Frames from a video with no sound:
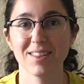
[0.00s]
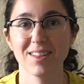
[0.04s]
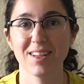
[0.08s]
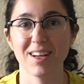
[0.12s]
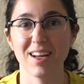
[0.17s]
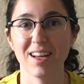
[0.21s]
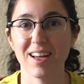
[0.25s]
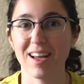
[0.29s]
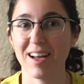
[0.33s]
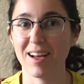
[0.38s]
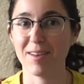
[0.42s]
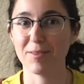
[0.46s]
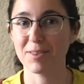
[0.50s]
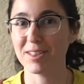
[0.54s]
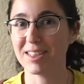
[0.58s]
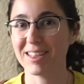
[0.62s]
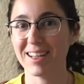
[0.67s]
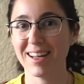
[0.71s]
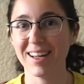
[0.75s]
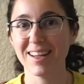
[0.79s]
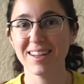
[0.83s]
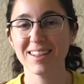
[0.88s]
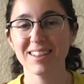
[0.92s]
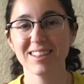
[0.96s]
I have
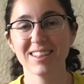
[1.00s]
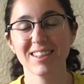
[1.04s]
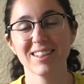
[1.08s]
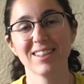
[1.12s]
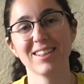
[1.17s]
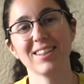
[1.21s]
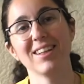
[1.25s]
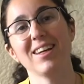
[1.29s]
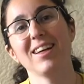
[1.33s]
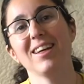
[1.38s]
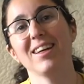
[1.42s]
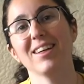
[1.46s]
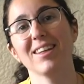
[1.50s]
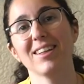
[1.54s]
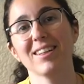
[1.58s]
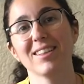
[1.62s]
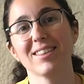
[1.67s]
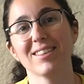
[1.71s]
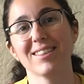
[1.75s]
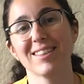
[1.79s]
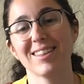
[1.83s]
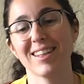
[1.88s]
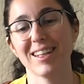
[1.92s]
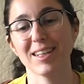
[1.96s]
today.
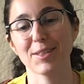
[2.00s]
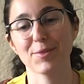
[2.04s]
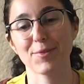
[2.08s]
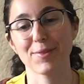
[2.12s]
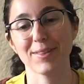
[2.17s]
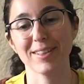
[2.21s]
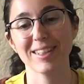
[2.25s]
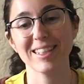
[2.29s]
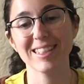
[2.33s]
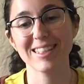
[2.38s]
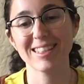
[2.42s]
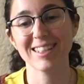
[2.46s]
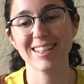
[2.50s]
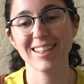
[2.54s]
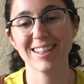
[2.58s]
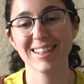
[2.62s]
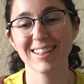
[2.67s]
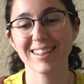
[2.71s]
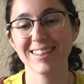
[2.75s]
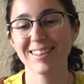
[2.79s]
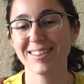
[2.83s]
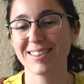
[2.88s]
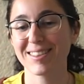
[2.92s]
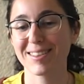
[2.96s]
And thanks for
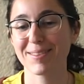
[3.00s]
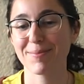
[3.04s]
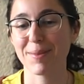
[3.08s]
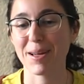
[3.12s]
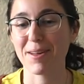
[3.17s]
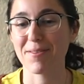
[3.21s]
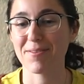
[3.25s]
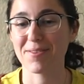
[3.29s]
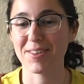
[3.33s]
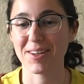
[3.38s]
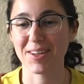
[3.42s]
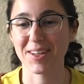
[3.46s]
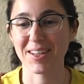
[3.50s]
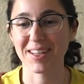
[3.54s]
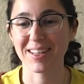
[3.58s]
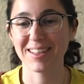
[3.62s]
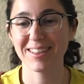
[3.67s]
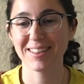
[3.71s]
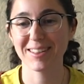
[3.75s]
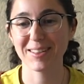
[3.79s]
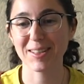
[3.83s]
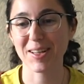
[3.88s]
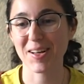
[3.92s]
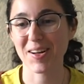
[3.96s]
listening to my
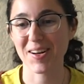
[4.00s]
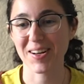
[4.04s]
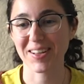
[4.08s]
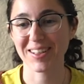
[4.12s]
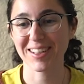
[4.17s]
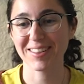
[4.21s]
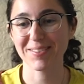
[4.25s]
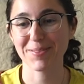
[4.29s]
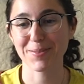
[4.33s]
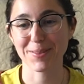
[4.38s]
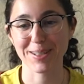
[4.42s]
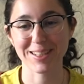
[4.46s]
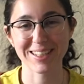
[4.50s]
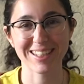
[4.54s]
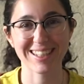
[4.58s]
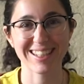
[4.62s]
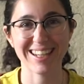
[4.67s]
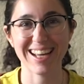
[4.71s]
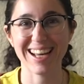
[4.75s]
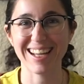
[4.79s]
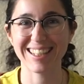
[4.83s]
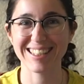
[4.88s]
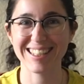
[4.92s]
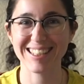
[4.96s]
very long-winded
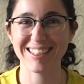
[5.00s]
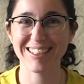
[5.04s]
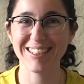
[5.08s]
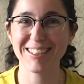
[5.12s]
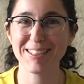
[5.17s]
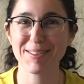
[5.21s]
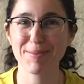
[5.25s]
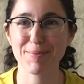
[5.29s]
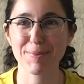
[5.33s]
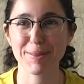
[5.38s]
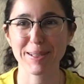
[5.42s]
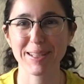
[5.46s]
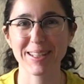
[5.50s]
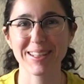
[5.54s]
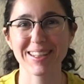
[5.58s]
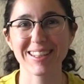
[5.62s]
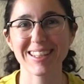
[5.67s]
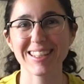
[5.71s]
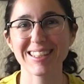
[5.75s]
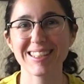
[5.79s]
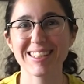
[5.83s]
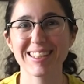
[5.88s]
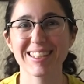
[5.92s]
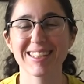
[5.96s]
answers, but
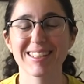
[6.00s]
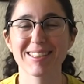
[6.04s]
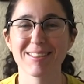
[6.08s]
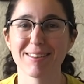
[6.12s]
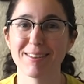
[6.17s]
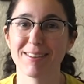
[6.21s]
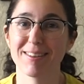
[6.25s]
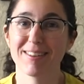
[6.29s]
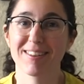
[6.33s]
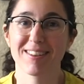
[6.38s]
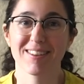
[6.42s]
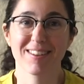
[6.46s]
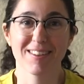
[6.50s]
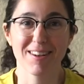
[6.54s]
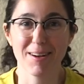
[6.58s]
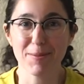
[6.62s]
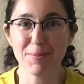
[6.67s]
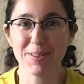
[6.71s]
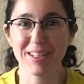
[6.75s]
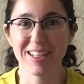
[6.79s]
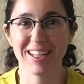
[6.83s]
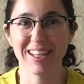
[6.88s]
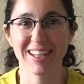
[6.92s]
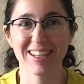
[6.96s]
these things are
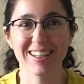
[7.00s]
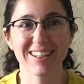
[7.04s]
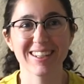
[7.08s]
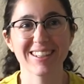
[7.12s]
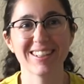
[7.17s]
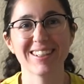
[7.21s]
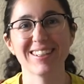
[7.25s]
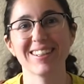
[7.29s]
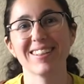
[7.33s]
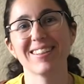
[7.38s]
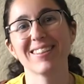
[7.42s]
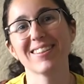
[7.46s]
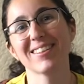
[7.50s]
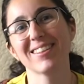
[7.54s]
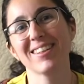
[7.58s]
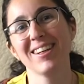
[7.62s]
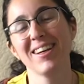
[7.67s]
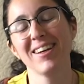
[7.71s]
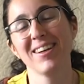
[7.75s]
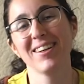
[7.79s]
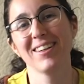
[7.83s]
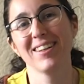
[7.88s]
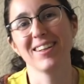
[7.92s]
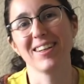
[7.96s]
complicated and
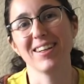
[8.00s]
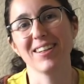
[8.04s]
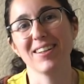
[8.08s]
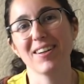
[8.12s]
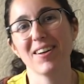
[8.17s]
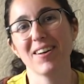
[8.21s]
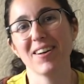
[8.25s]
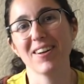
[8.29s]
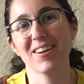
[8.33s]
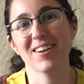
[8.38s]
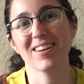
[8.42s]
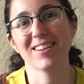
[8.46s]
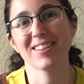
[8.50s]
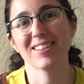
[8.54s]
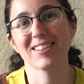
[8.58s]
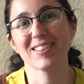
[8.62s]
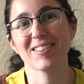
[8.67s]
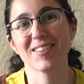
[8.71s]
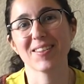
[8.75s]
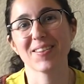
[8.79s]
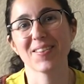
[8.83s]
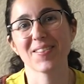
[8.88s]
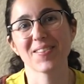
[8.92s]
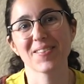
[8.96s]
hard, and
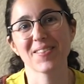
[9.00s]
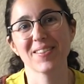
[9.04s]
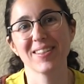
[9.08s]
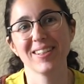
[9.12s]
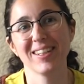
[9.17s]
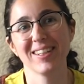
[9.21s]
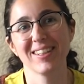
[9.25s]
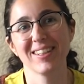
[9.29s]
so